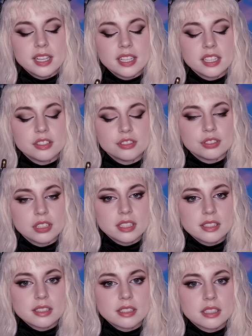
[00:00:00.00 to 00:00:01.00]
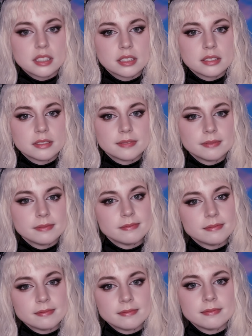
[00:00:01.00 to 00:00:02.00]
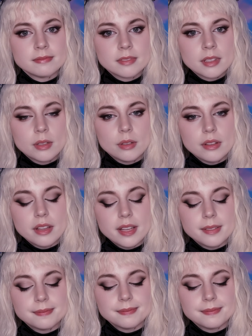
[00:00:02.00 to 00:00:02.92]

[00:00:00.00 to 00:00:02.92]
I trust. Okay.